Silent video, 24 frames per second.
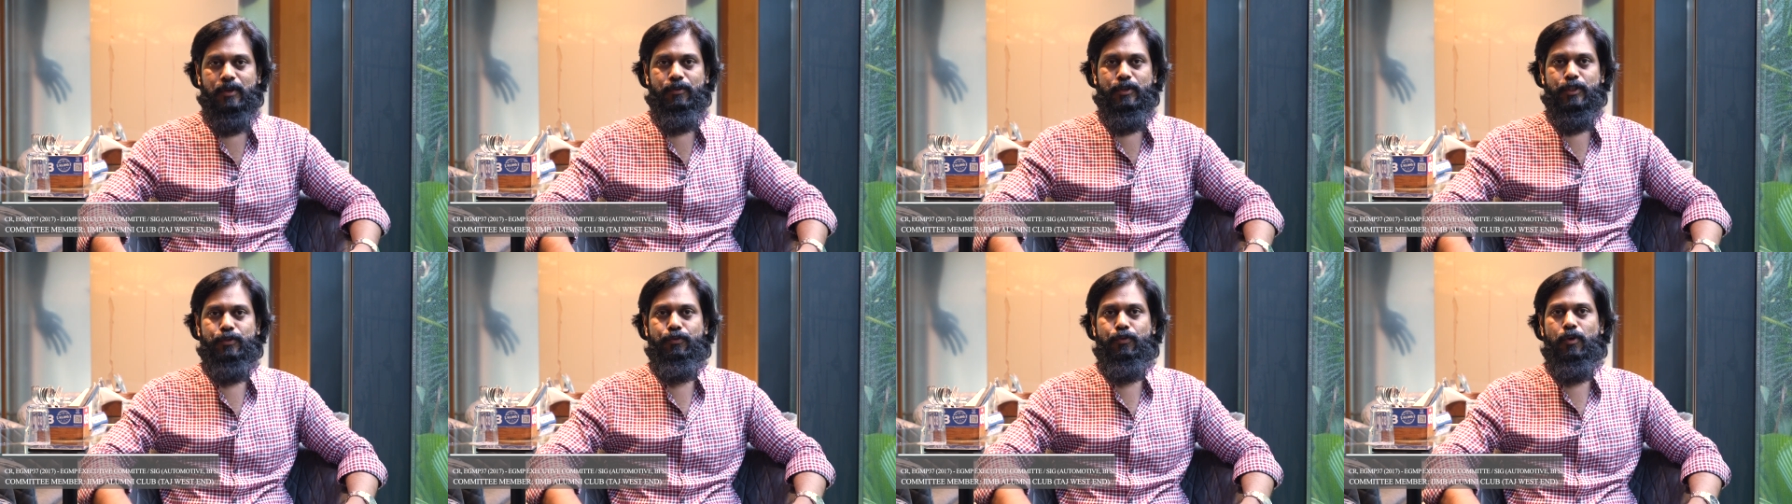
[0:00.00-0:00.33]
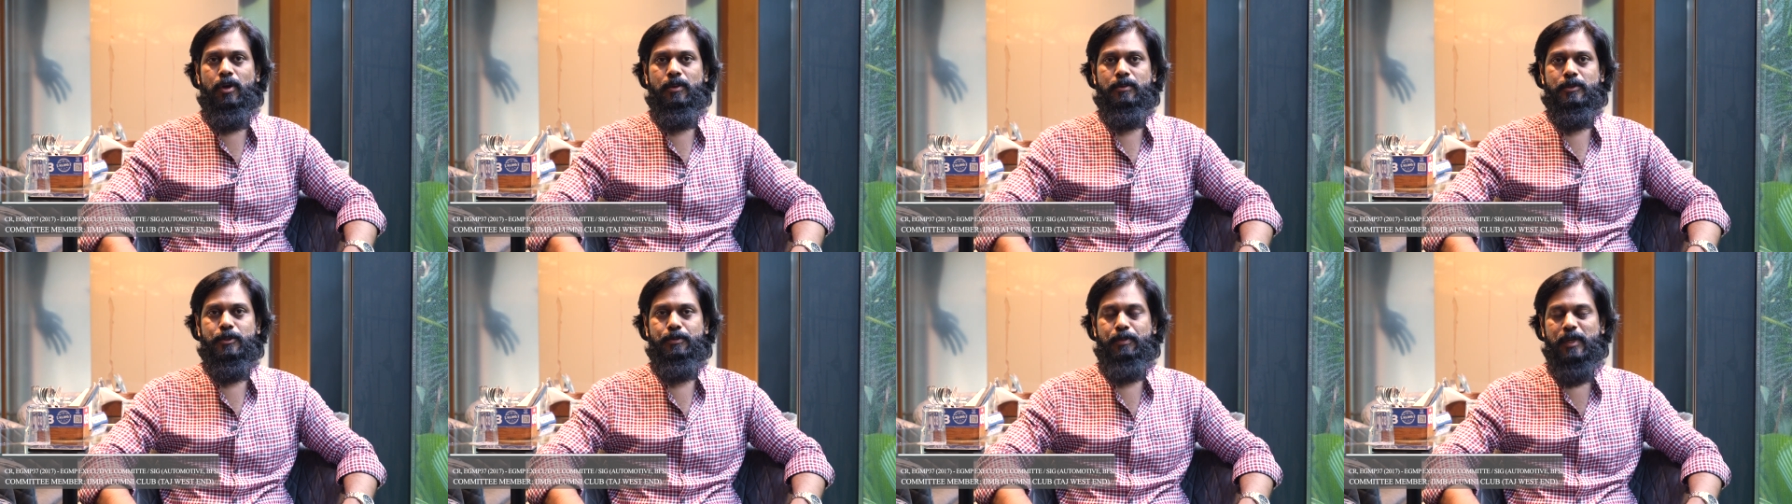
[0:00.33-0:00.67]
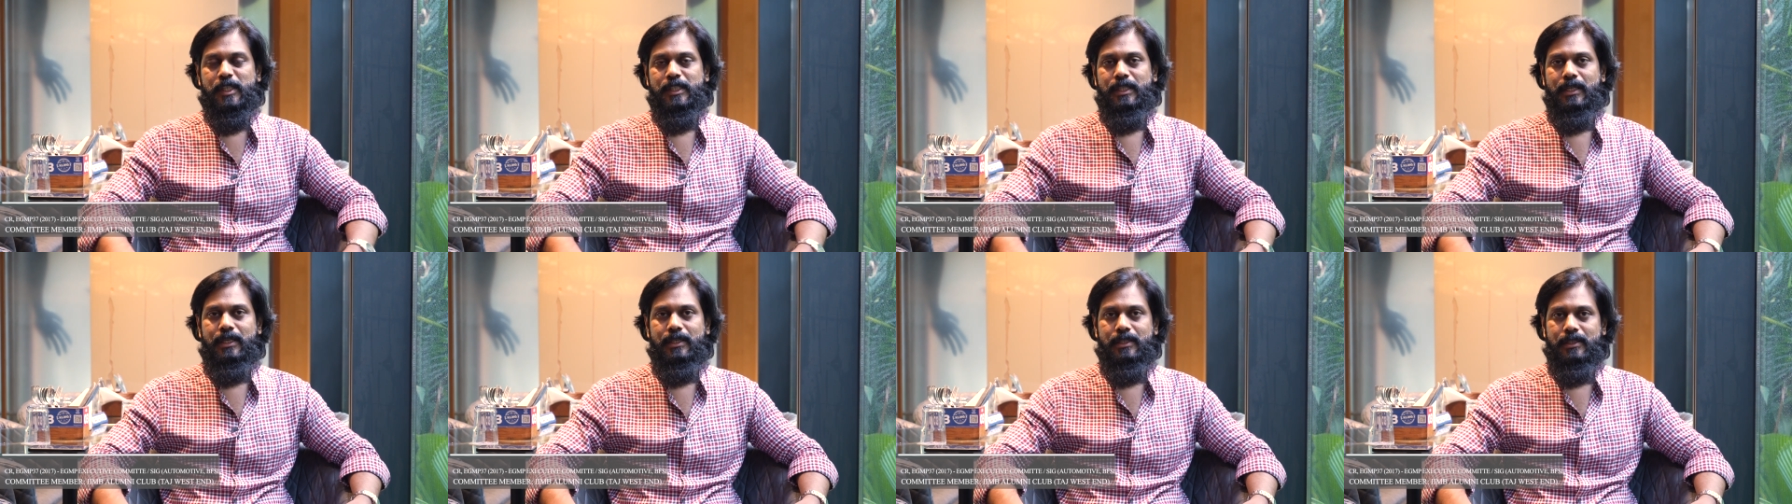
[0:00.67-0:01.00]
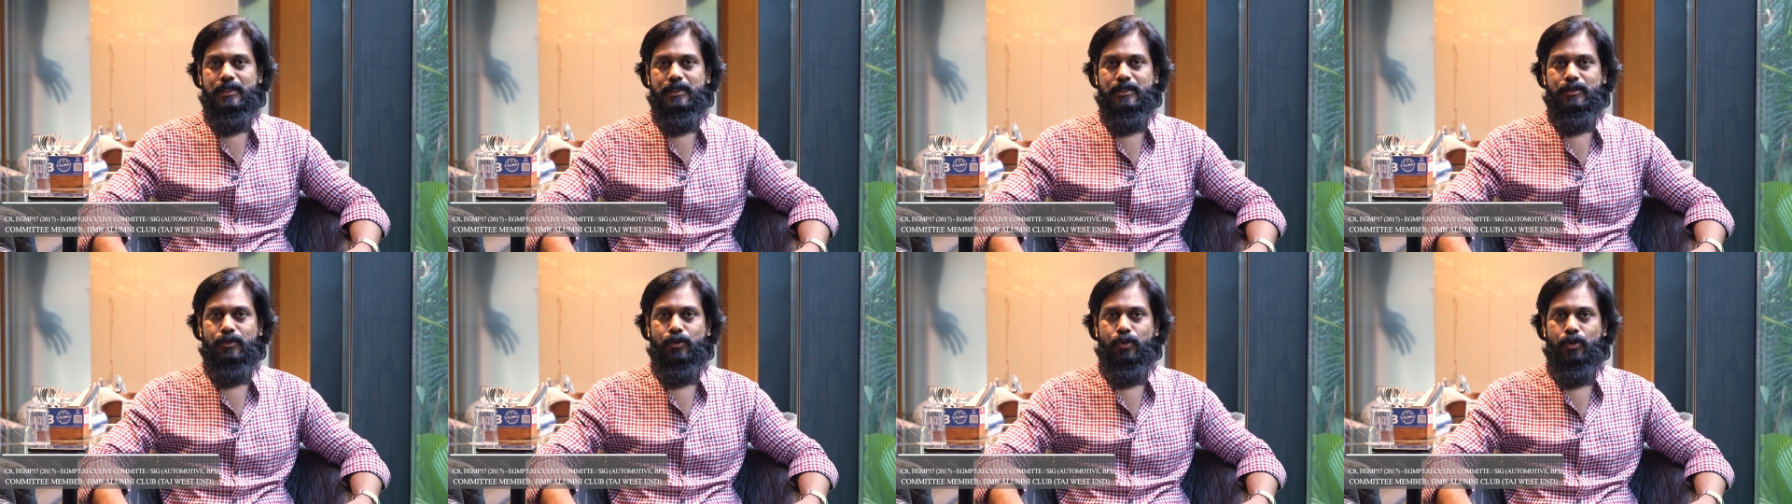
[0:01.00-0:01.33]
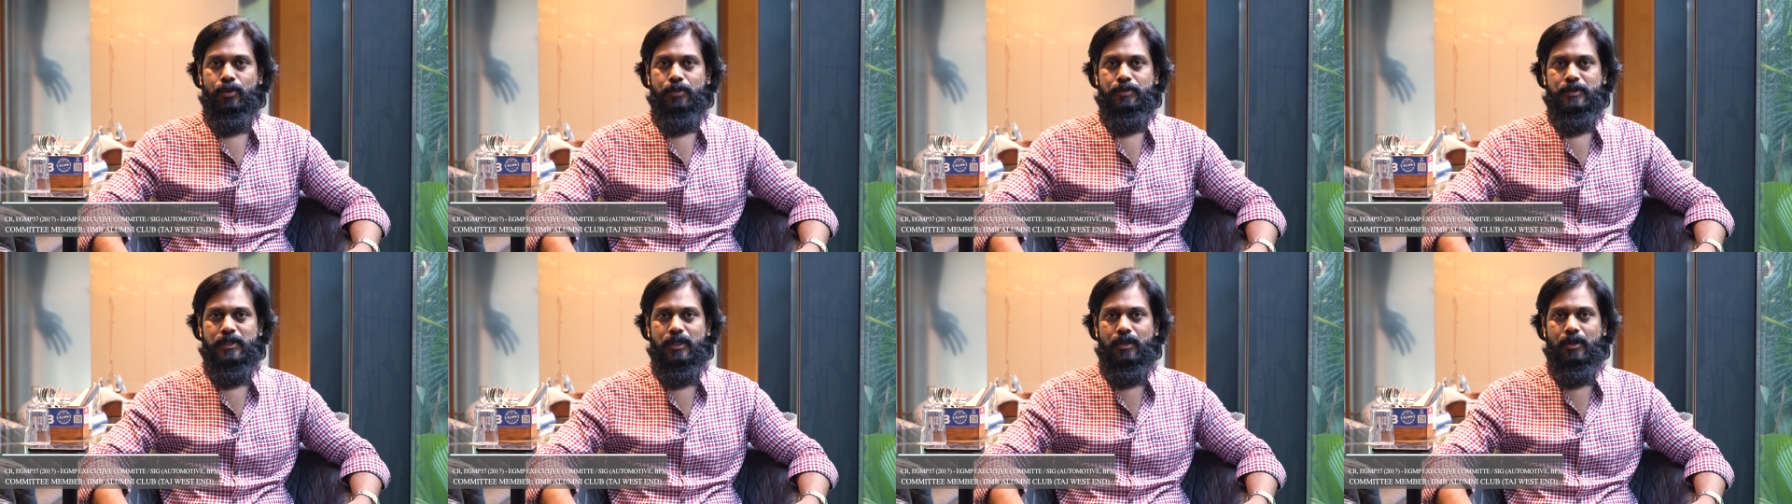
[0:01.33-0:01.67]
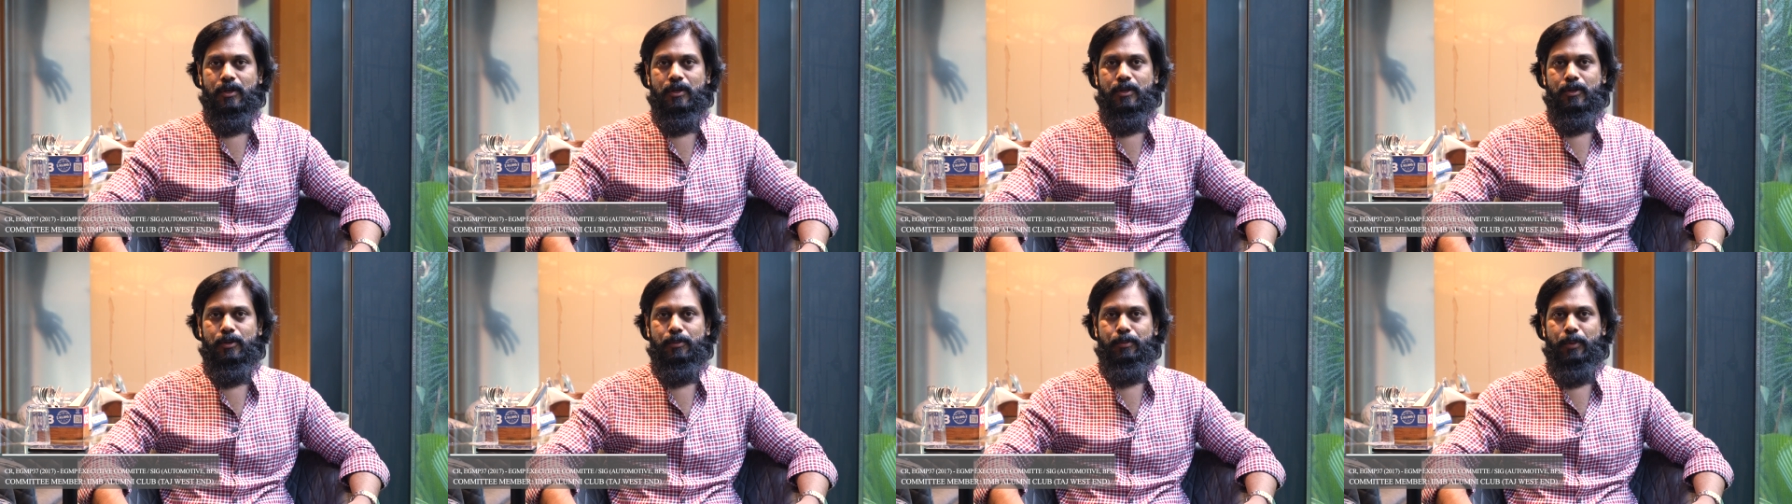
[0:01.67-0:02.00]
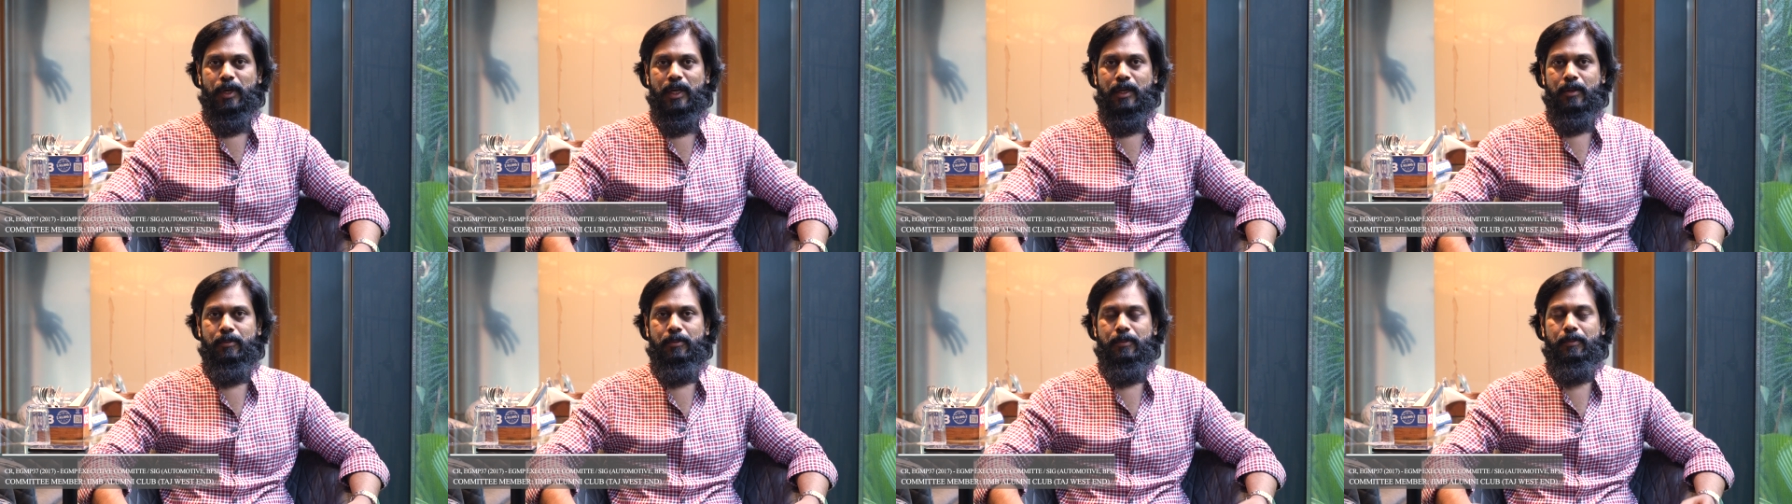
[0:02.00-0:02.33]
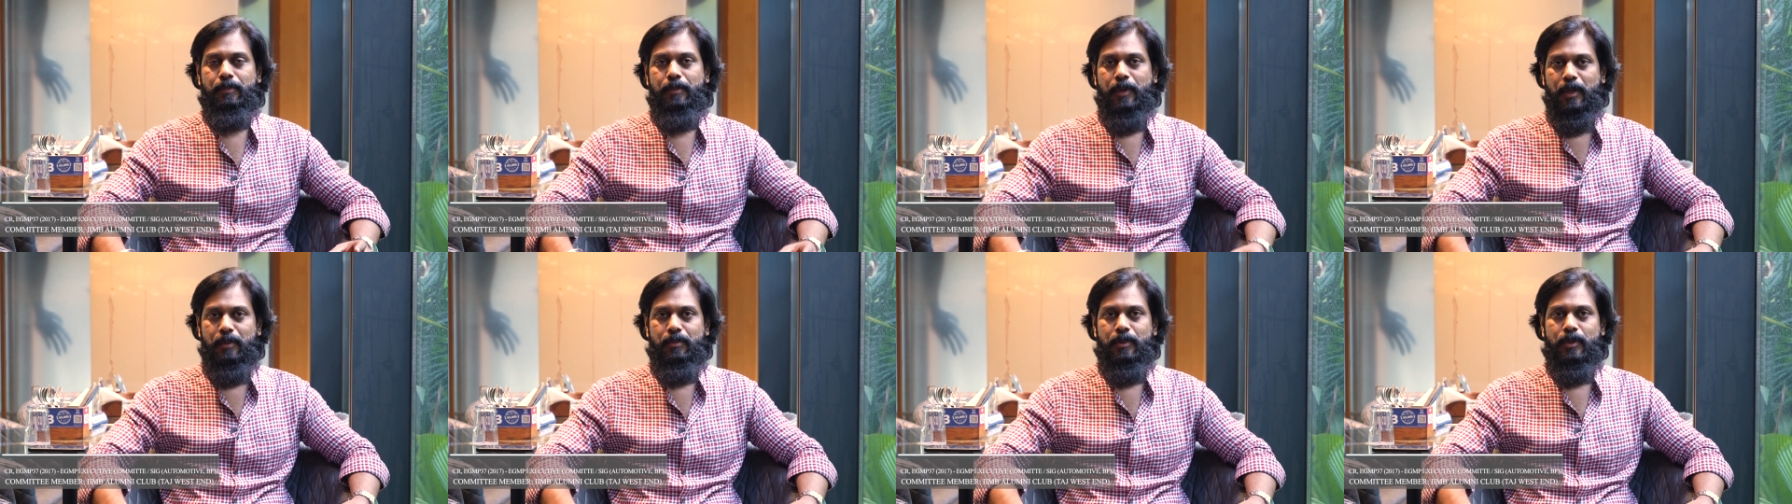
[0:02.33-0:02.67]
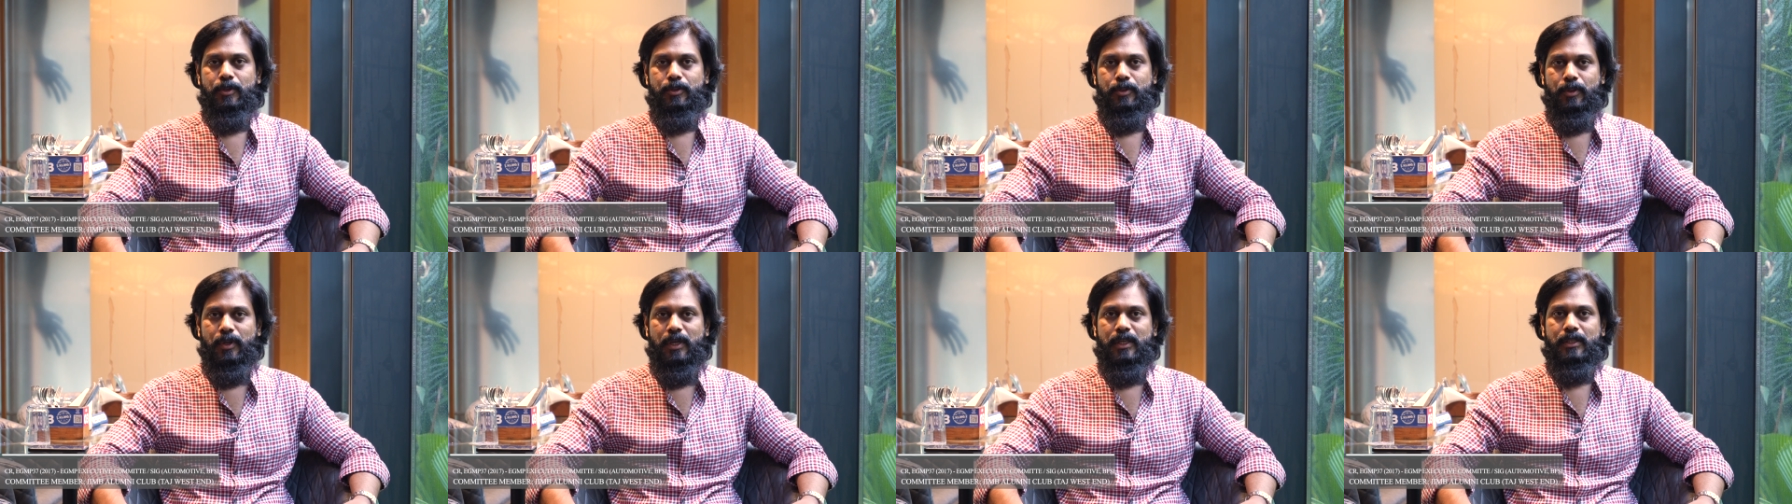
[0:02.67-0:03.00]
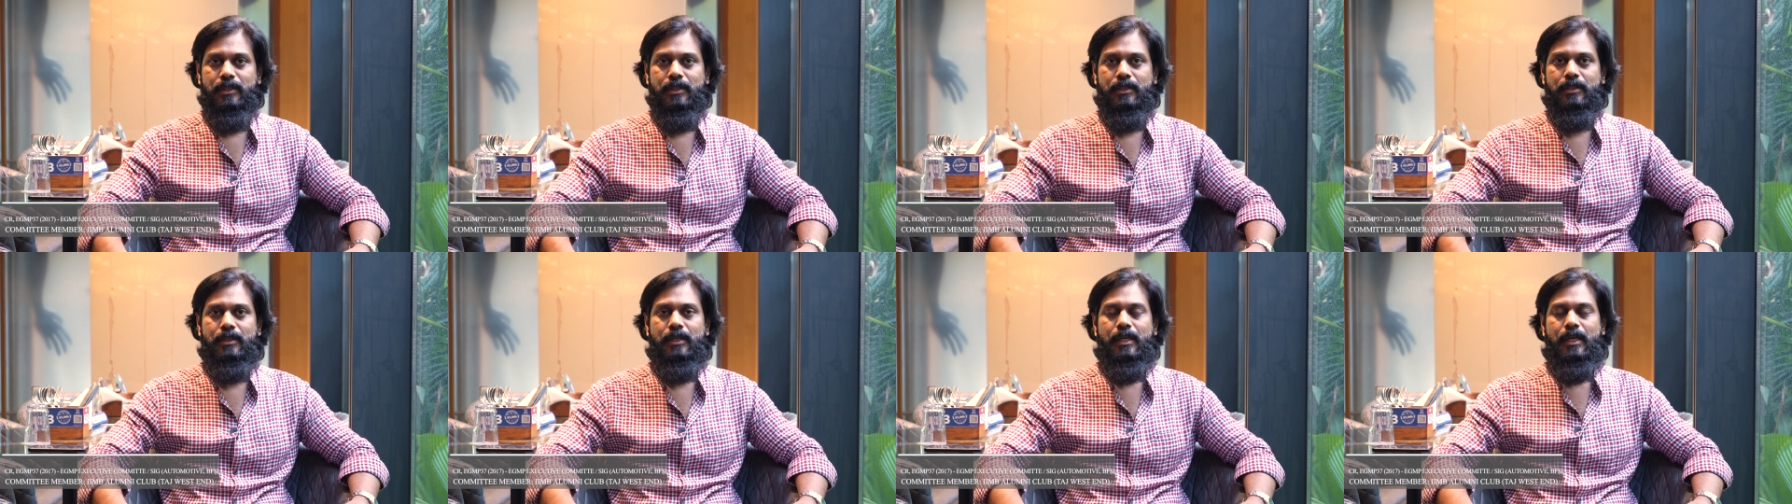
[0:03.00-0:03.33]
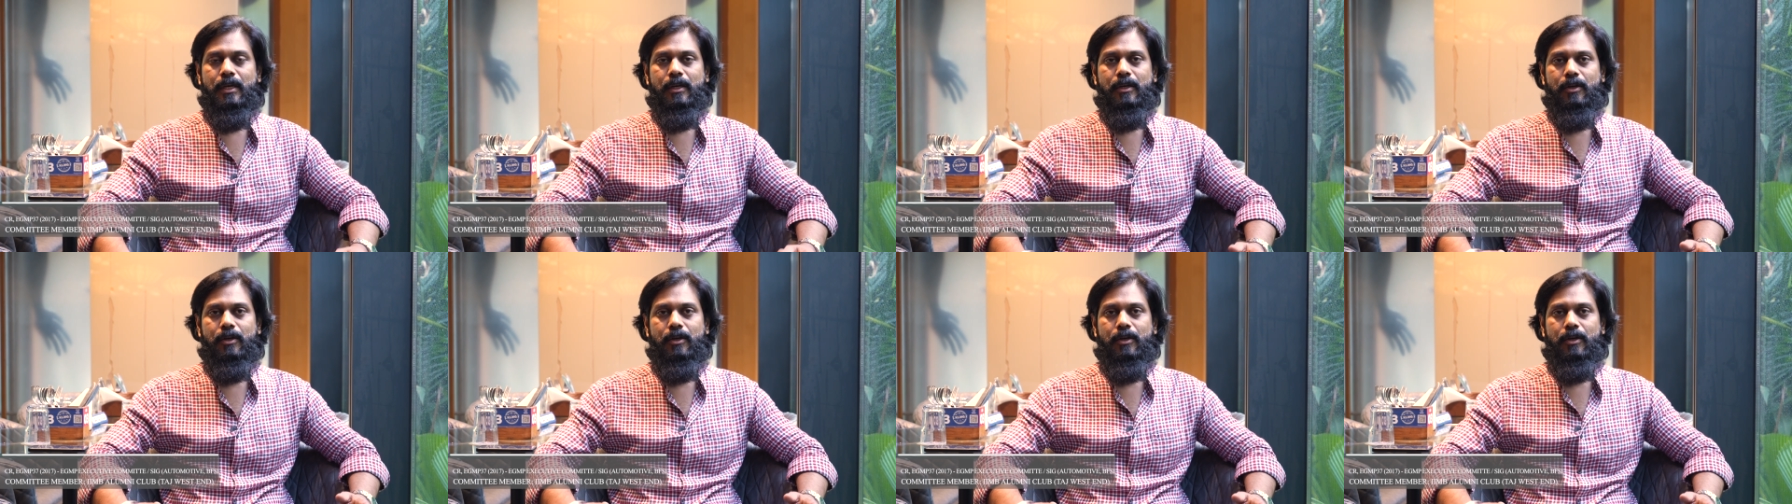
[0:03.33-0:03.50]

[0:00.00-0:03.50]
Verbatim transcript: which formed special interest groups in order to bring people together